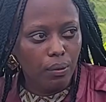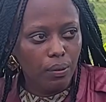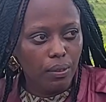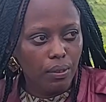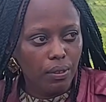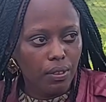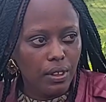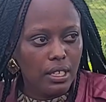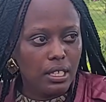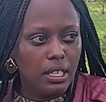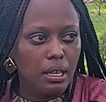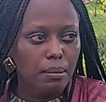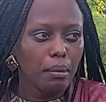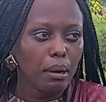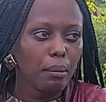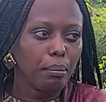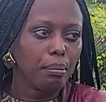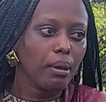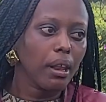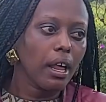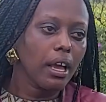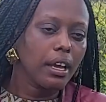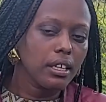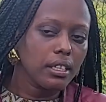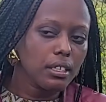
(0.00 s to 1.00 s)
The same
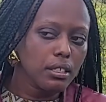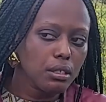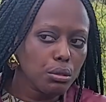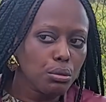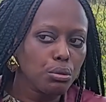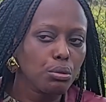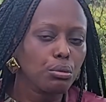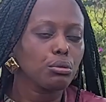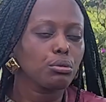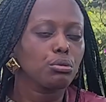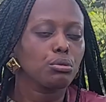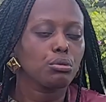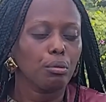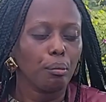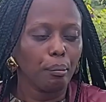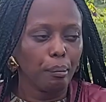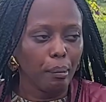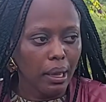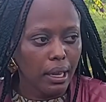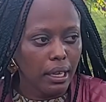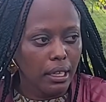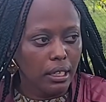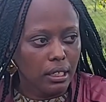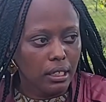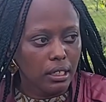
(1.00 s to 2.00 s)
applies to
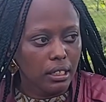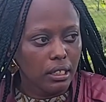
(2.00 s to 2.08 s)
men.